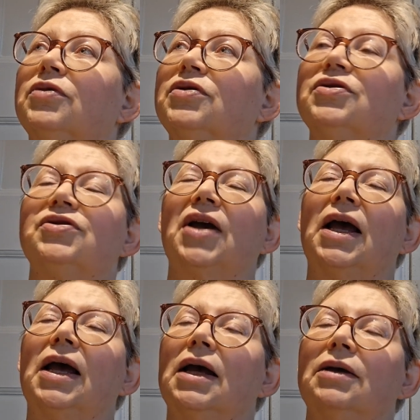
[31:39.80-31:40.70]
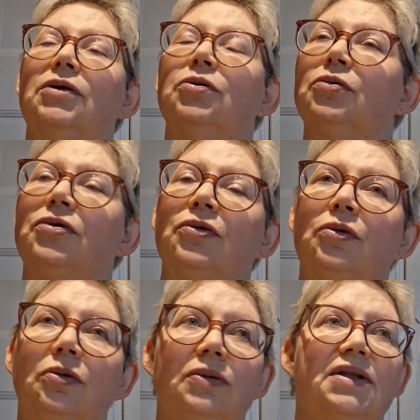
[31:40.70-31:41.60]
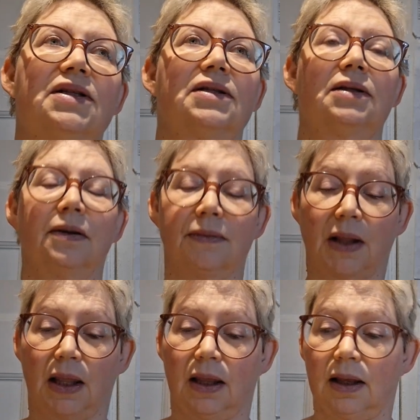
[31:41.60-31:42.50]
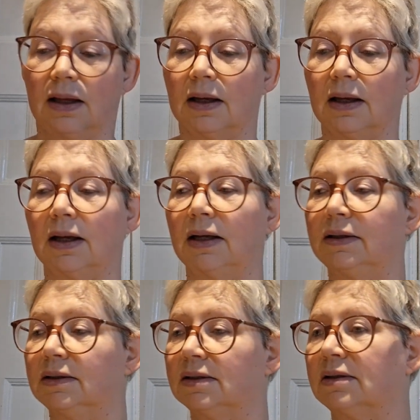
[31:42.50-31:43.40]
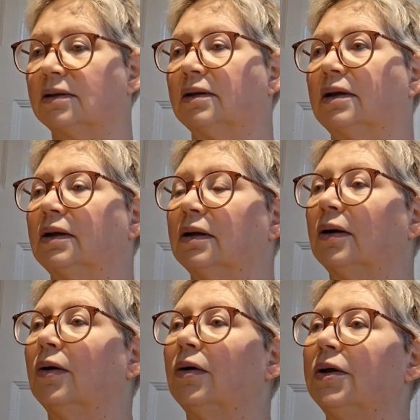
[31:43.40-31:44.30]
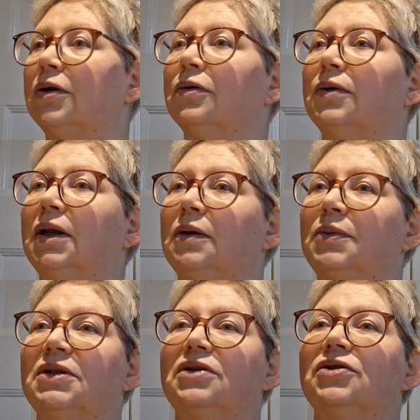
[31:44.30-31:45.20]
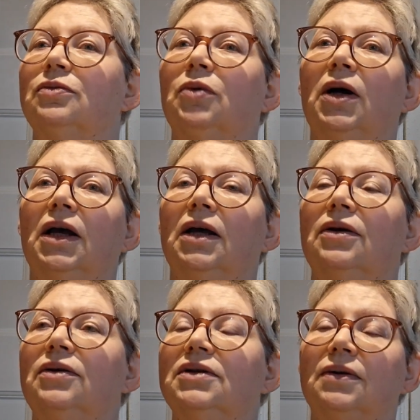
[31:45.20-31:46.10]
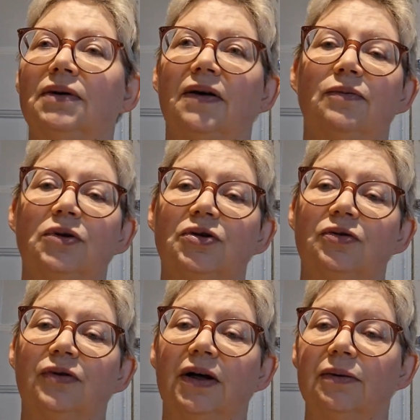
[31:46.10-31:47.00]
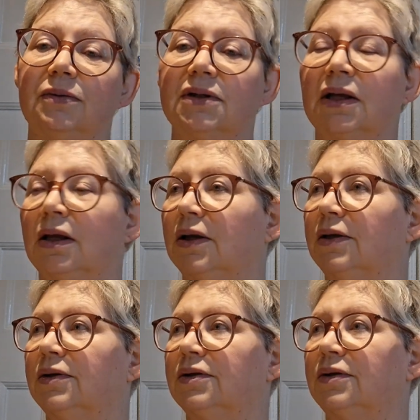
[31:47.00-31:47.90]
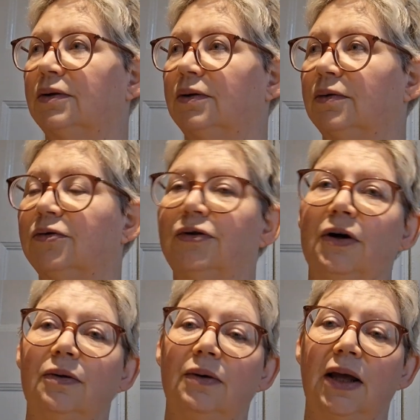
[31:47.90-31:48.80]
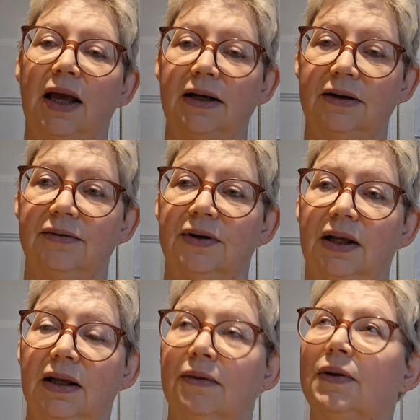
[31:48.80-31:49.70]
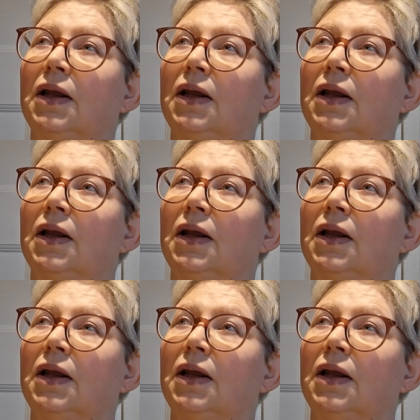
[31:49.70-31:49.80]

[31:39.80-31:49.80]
share your thoughts. And are you in a position where you don't have much ground to grow anything?